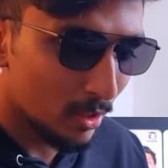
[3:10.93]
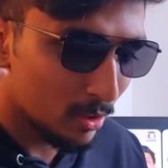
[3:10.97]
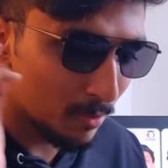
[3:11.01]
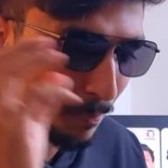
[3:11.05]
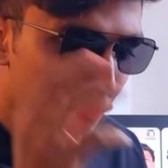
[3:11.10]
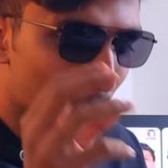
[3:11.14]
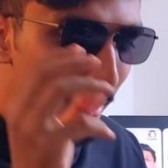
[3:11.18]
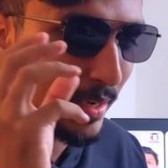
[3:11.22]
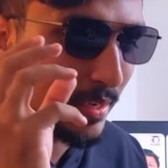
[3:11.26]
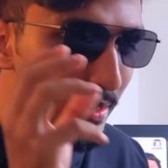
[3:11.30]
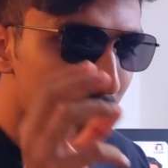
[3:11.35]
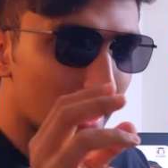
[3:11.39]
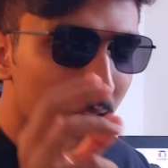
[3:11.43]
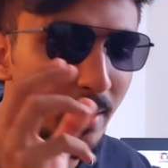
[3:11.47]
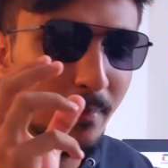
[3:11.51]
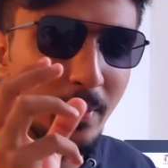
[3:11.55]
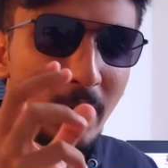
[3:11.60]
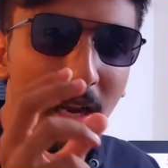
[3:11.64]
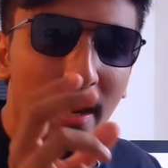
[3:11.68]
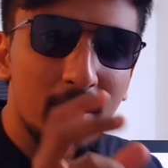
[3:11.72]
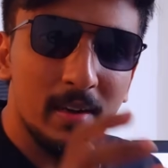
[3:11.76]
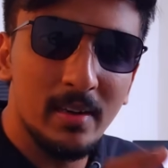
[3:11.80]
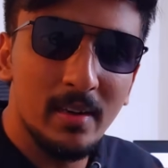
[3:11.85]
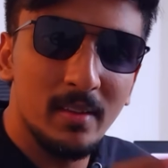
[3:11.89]
Spend
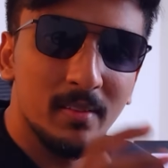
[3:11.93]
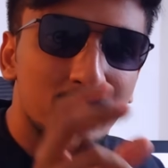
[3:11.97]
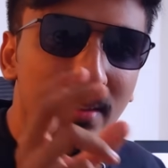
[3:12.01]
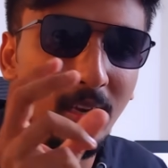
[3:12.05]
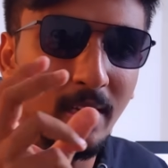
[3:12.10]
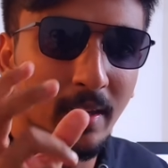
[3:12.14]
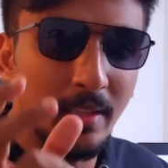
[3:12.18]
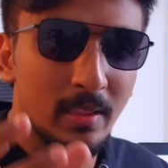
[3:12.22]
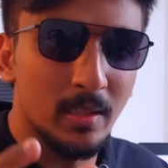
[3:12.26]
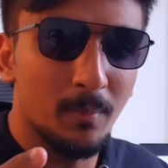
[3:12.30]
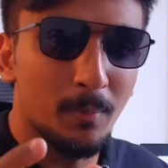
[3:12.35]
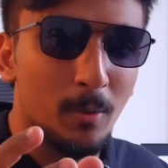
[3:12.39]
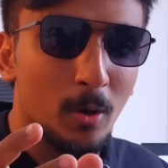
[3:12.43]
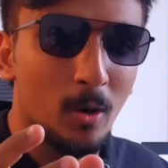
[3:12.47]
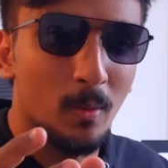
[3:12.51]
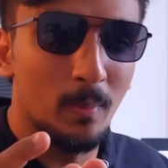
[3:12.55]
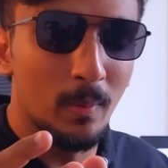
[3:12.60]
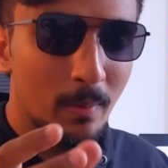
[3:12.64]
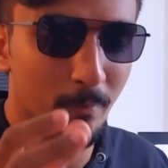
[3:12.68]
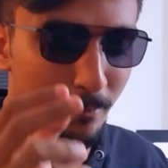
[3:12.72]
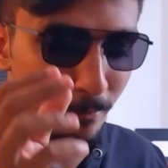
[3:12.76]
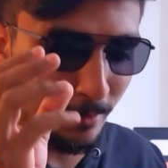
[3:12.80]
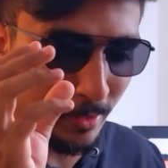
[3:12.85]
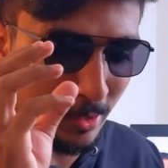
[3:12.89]
time in understanding the problem.